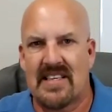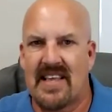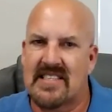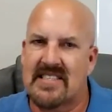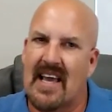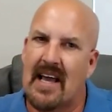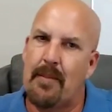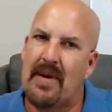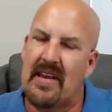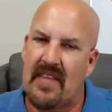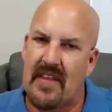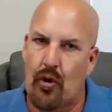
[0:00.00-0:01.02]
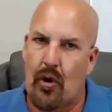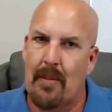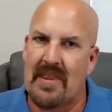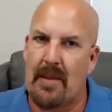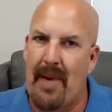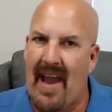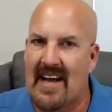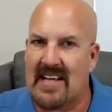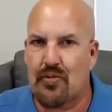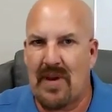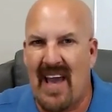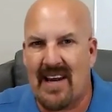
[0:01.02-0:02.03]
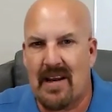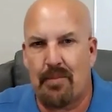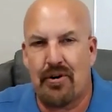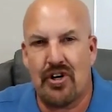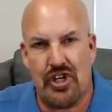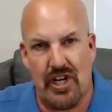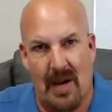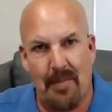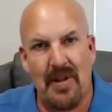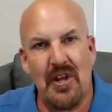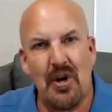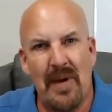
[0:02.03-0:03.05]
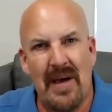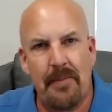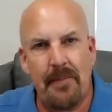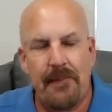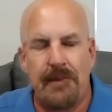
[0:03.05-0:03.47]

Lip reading: And that's kind of been the norm in the past. We had to push it up a little bit.